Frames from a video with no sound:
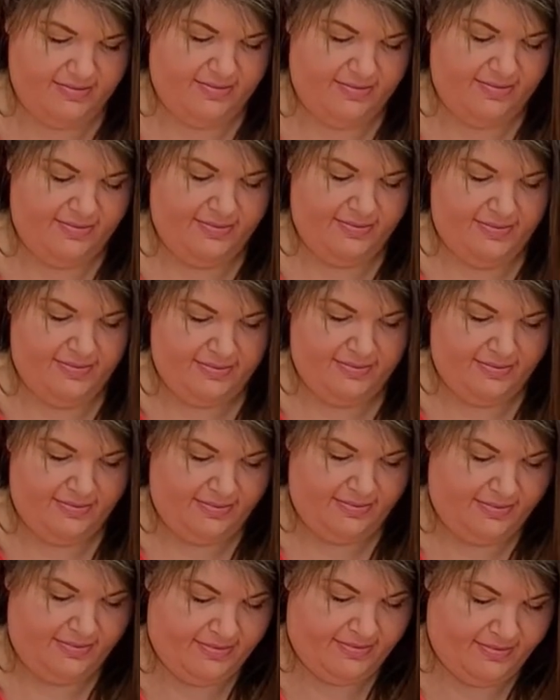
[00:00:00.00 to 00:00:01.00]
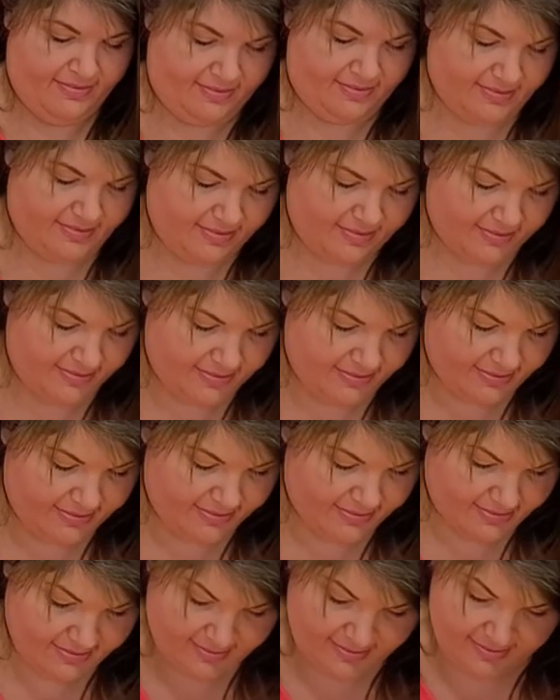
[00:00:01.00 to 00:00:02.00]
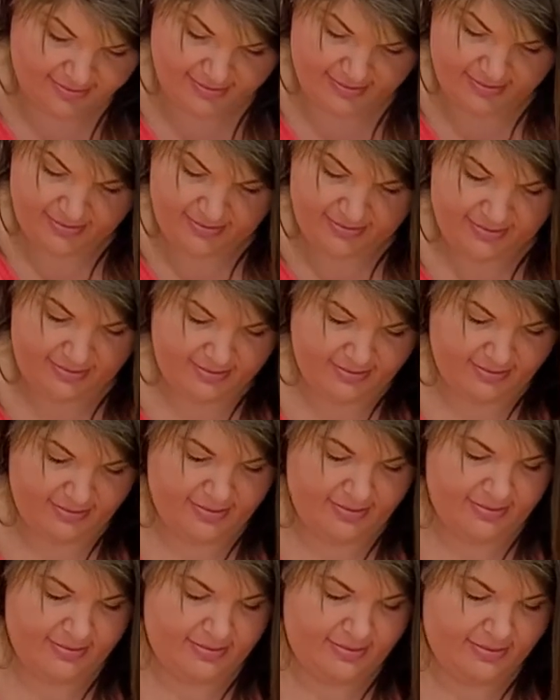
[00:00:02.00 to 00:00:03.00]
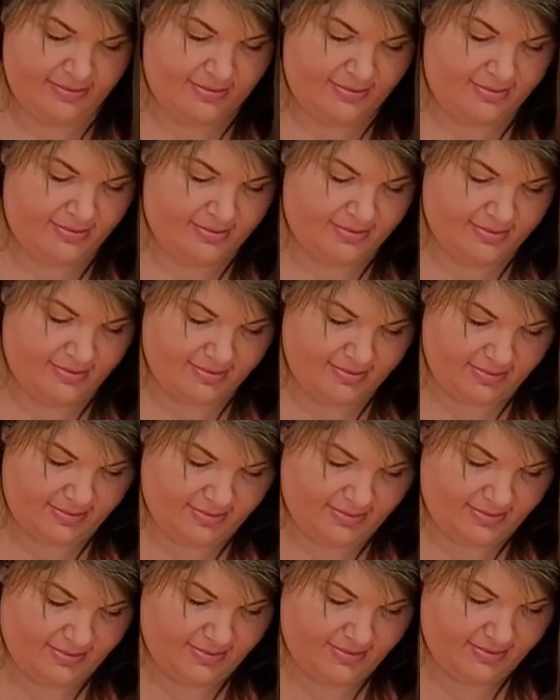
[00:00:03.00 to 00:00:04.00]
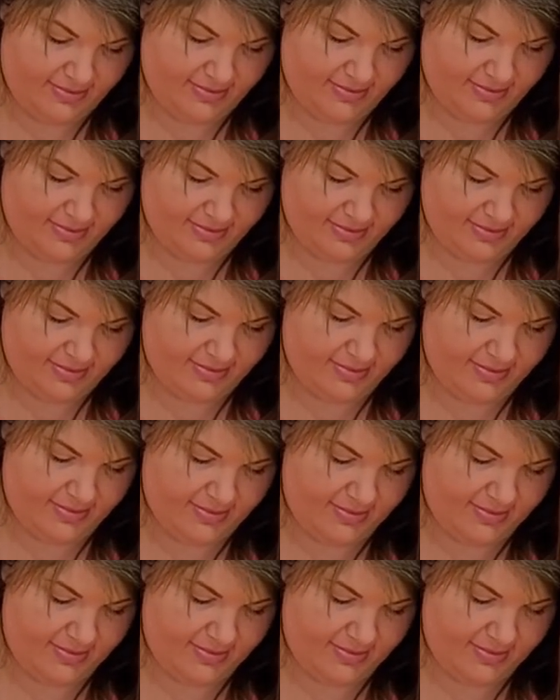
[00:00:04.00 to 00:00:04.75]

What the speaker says: Nothing is said.